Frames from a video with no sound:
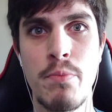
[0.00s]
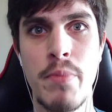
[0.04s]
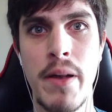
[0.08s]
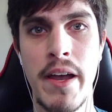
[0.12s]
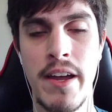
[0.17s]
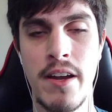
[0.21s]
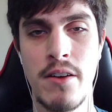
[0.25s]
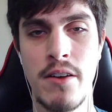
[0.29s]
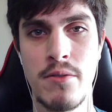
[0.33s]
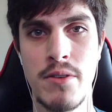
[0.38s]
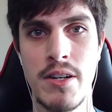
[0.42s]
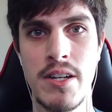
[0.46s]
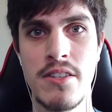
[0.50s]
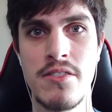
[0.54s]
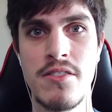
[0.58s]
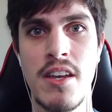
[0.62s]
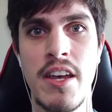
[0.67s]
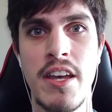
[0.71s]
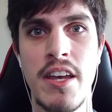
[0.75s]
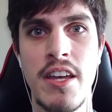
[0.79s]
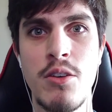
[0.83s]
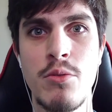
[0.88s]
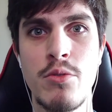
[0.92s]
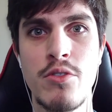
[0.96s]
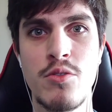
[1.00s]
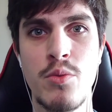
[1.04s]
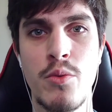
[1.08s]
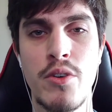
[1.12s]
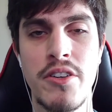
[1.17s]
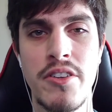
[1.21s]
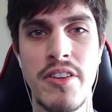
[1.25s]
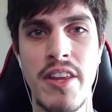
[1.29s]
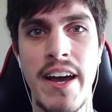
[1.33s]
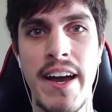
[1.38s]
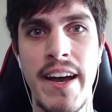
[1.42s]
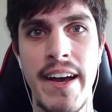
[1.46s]
Perez. He was one
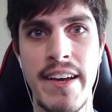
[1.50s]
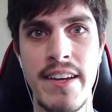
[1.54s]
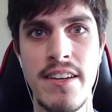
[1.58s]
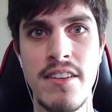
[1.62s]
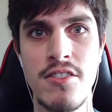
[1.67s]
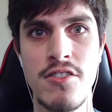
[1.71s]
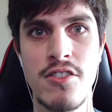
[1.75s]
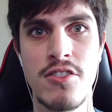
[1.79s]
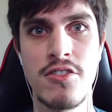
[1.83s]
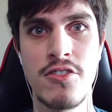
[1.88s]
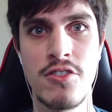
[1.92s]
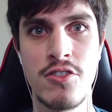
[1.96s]
of the highest